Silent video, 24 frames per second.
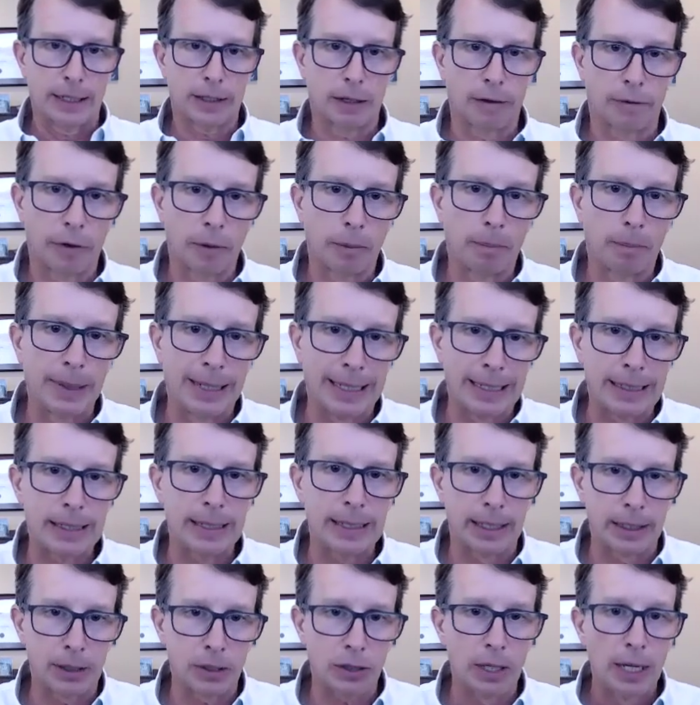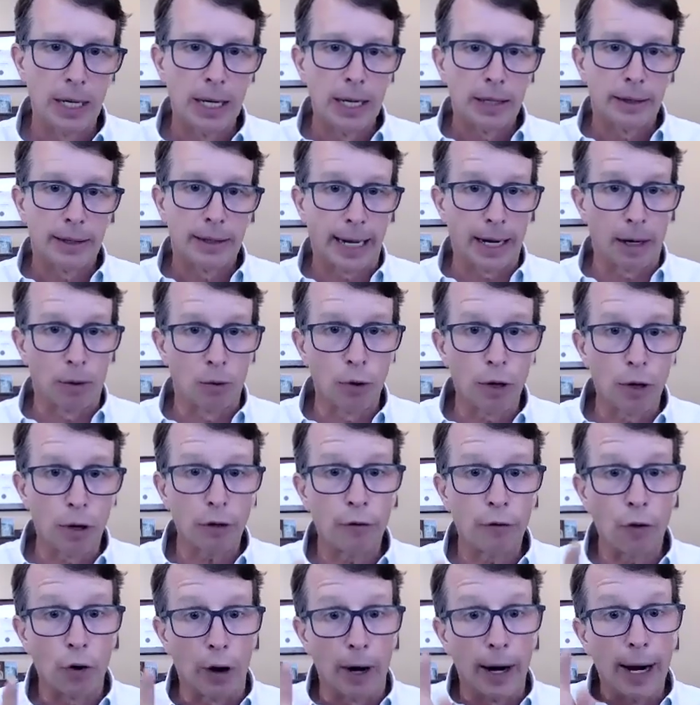of the business that I work
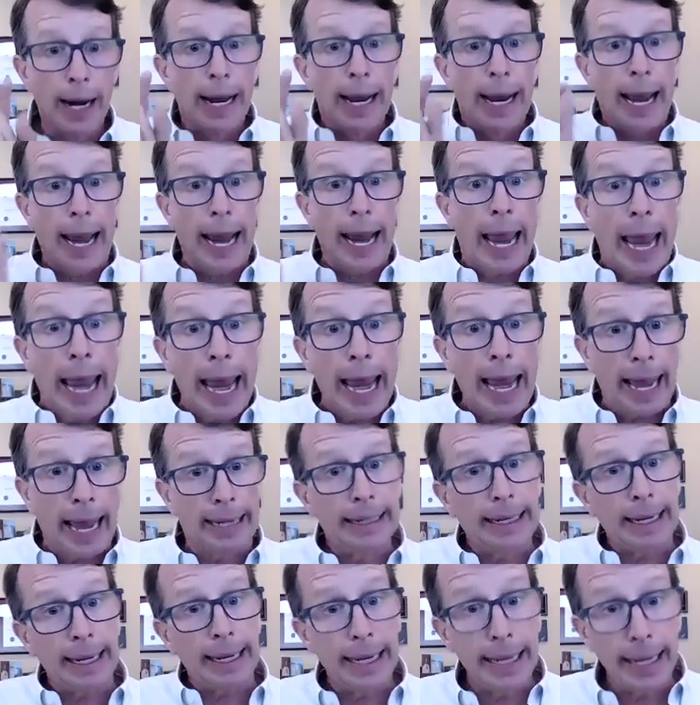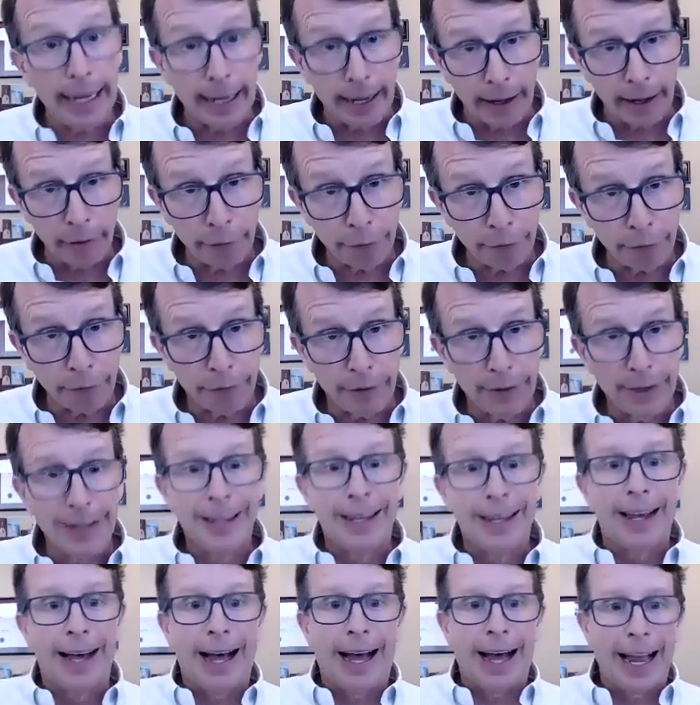for. And if
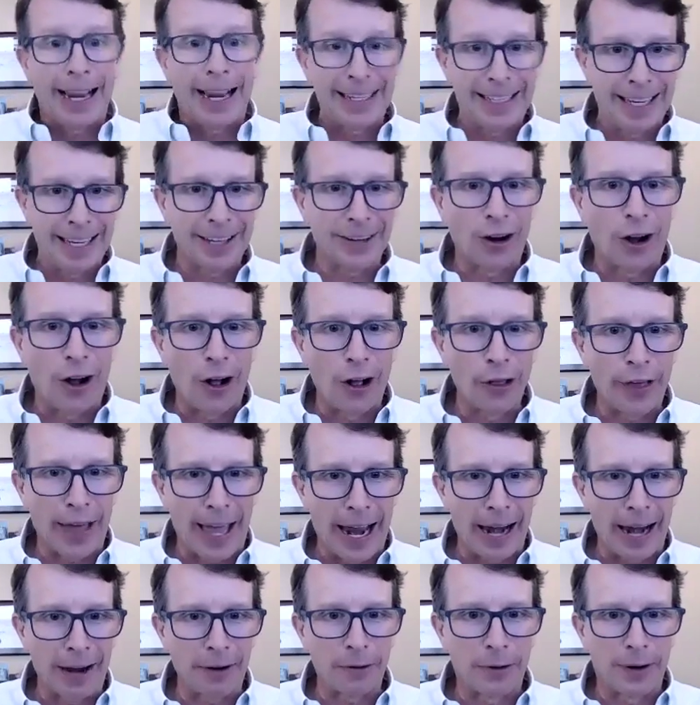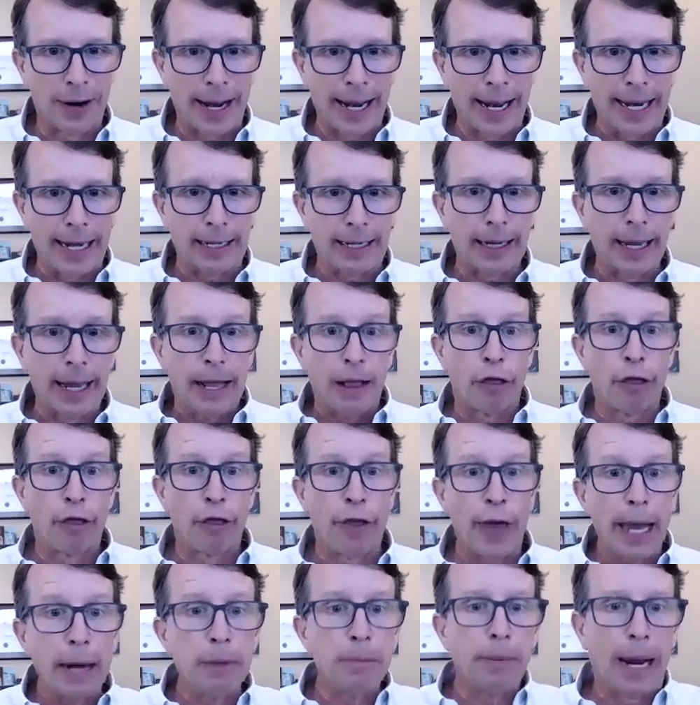I get all that right,
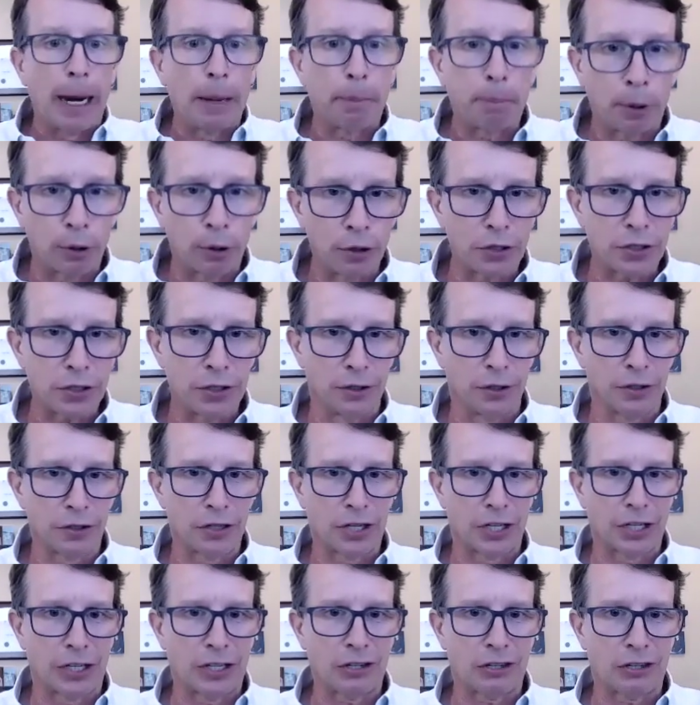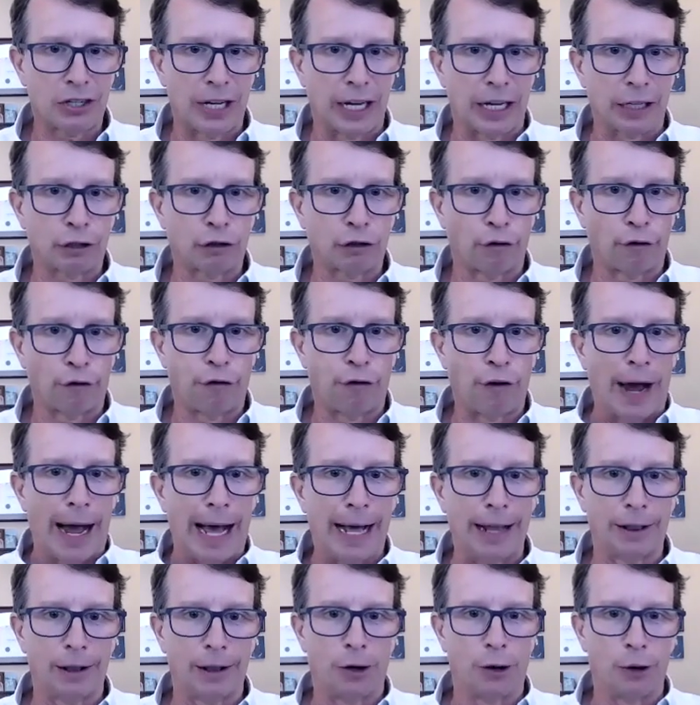then my personal success
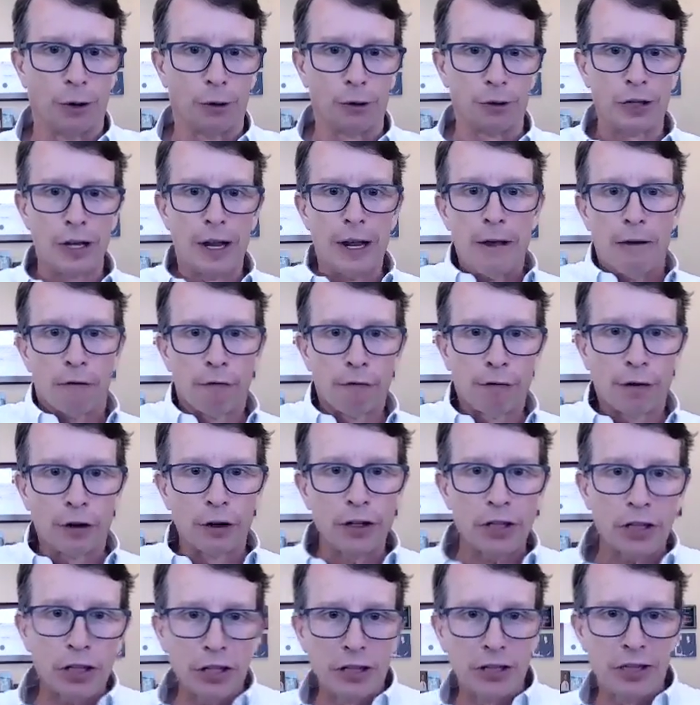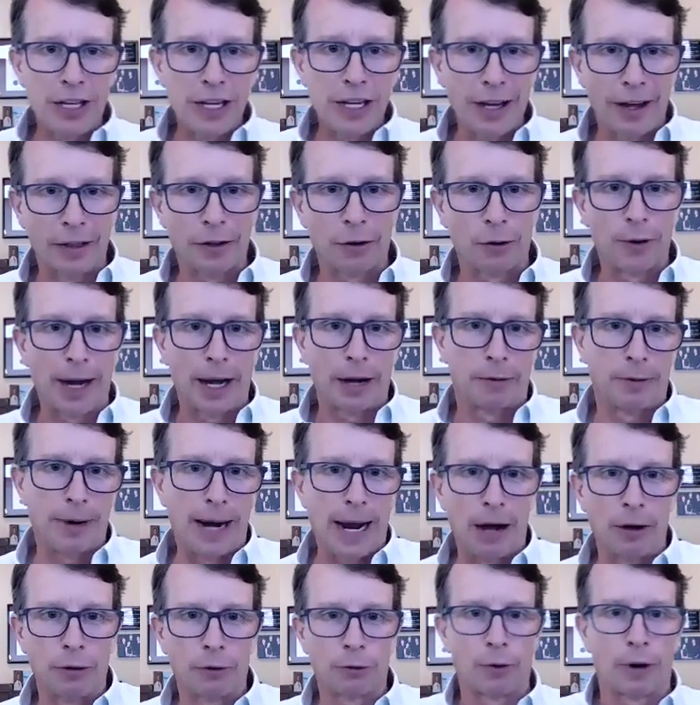follows, versus the other way
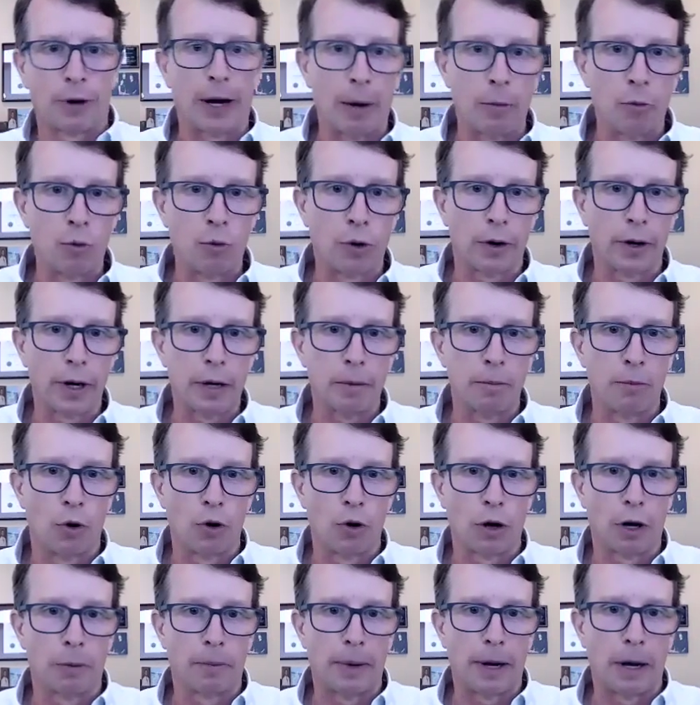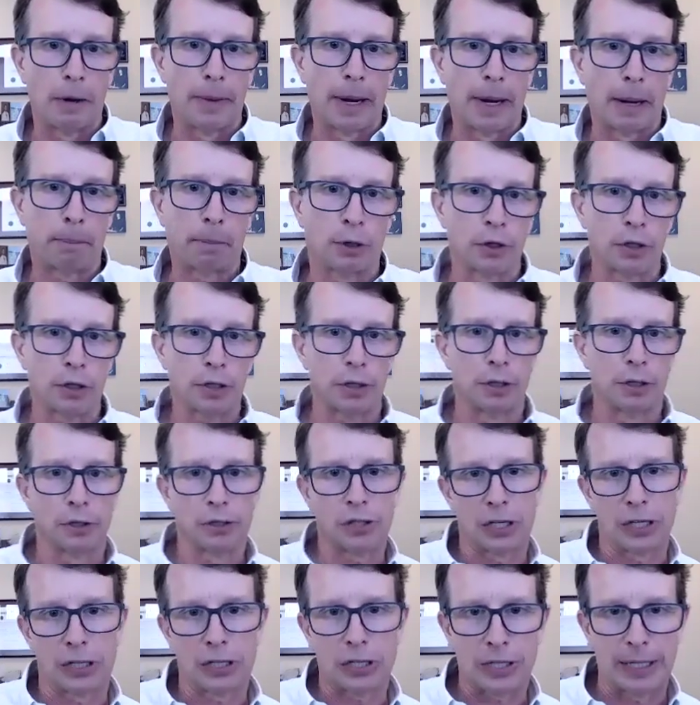around, where I'm worried more about my personal
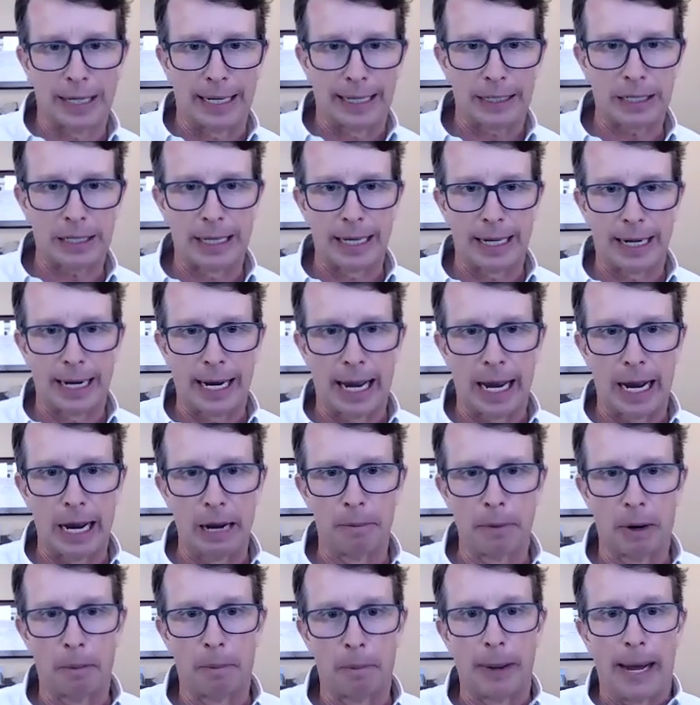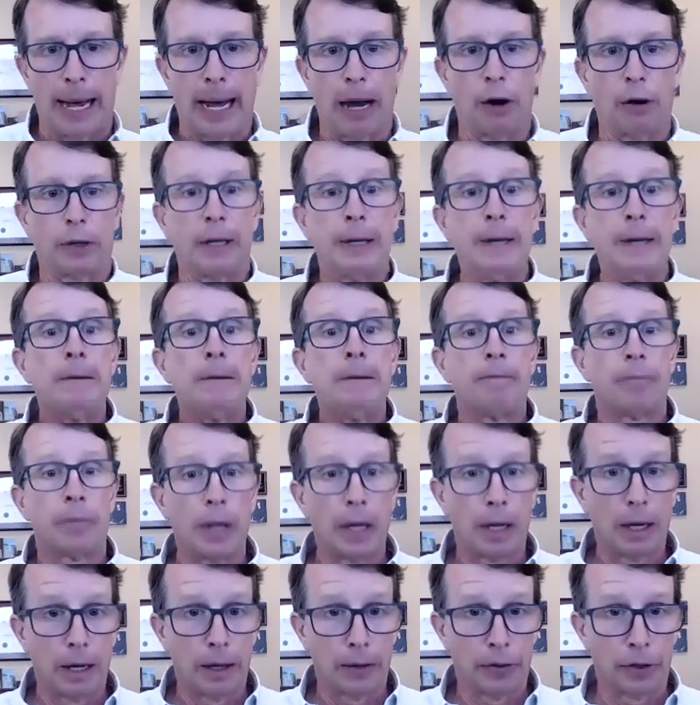success than I am about
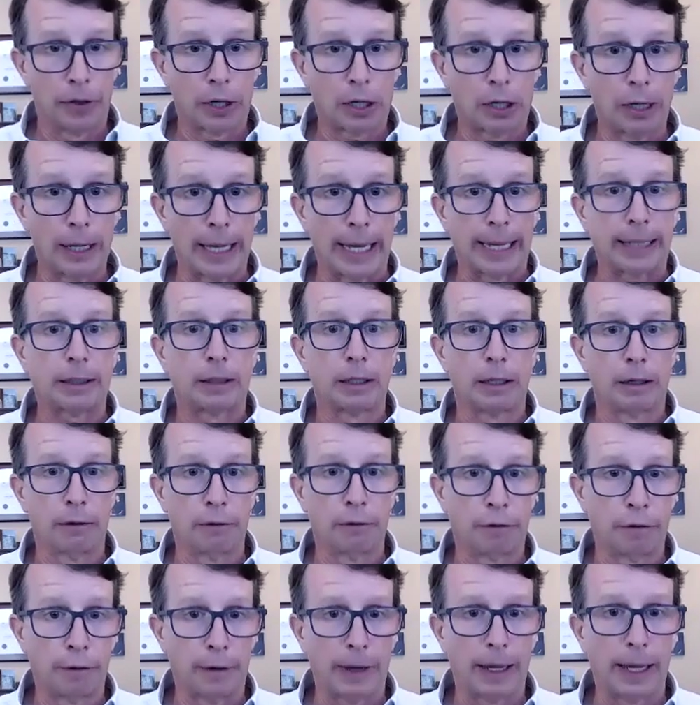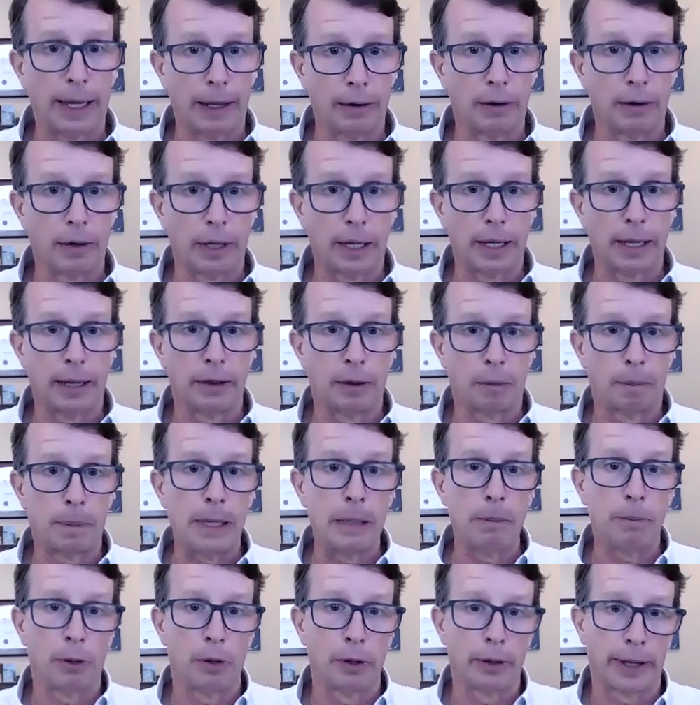the collective and the
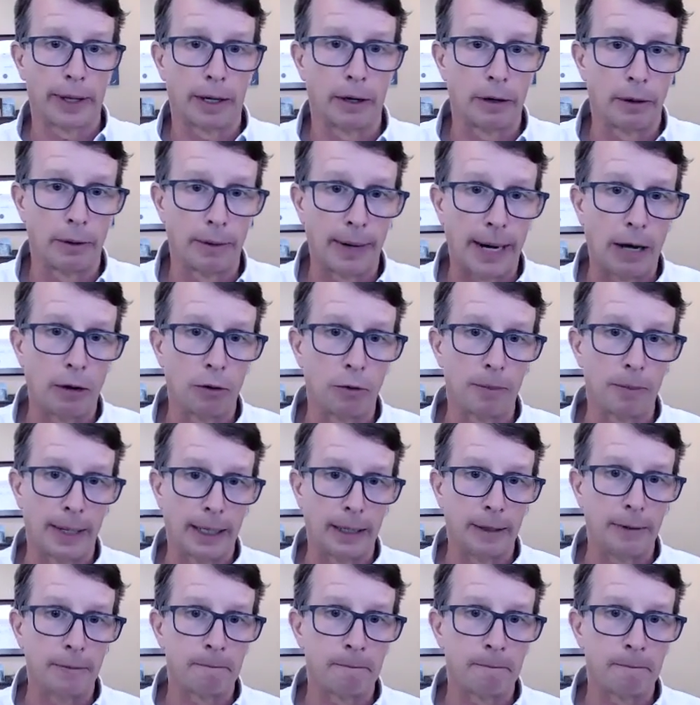people that are around me.